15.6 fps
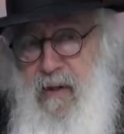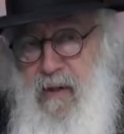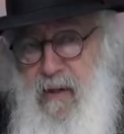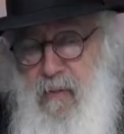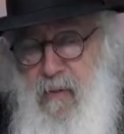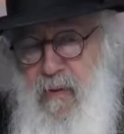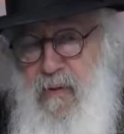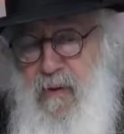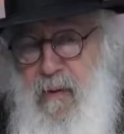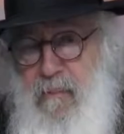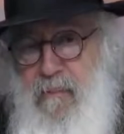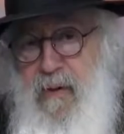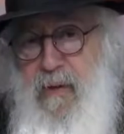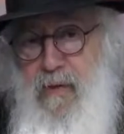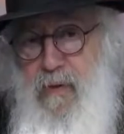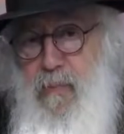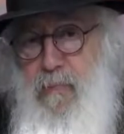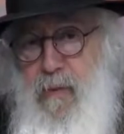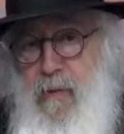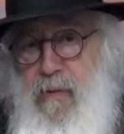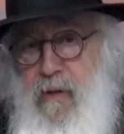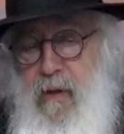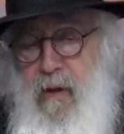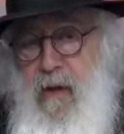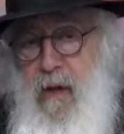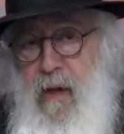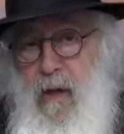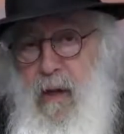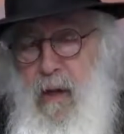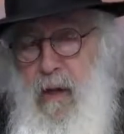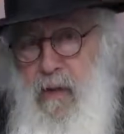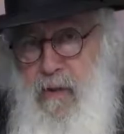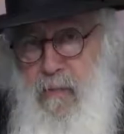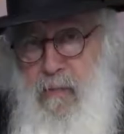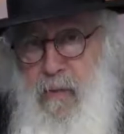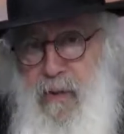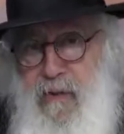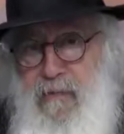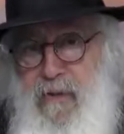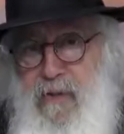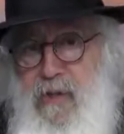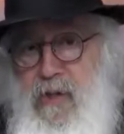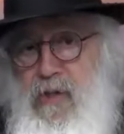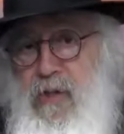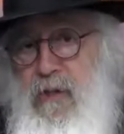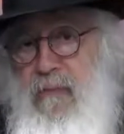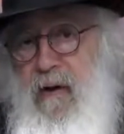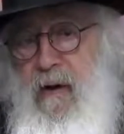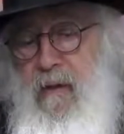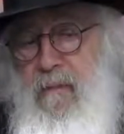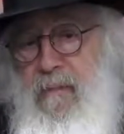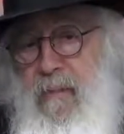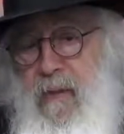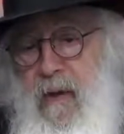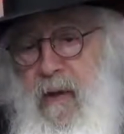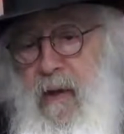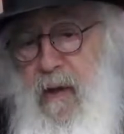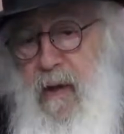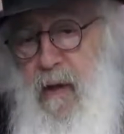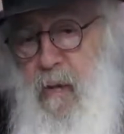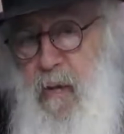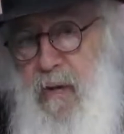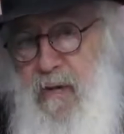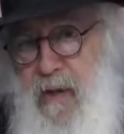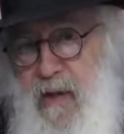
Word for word: and uh, Rav Moshe Reichman he was a big supporter in the